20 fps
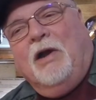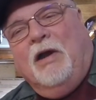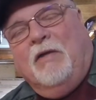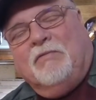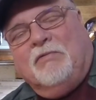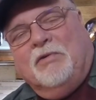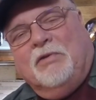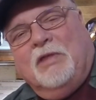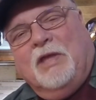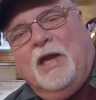
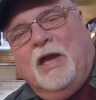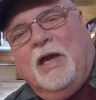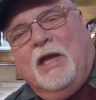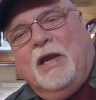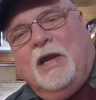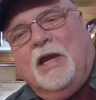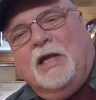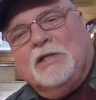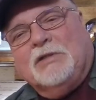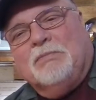after
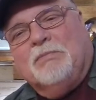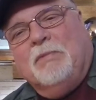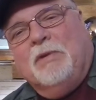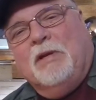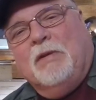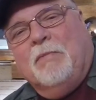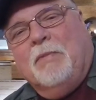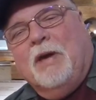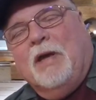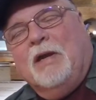that, I
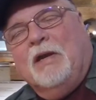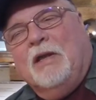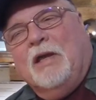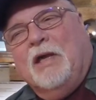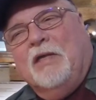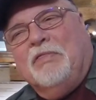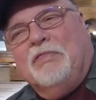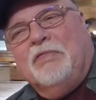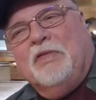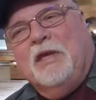spent about,
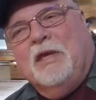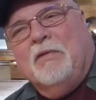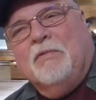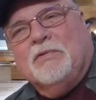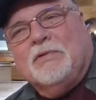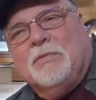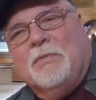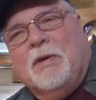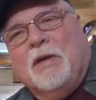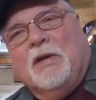I think it
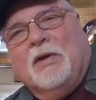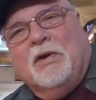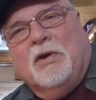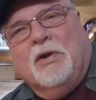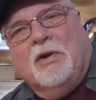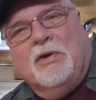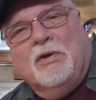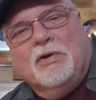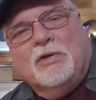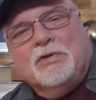was about
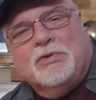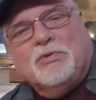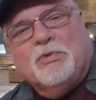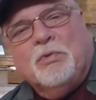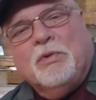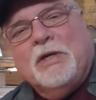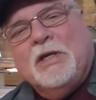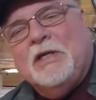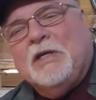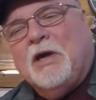
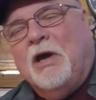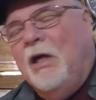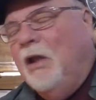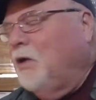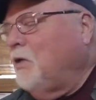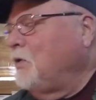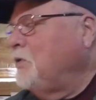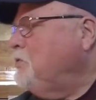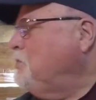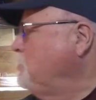
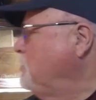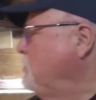$120.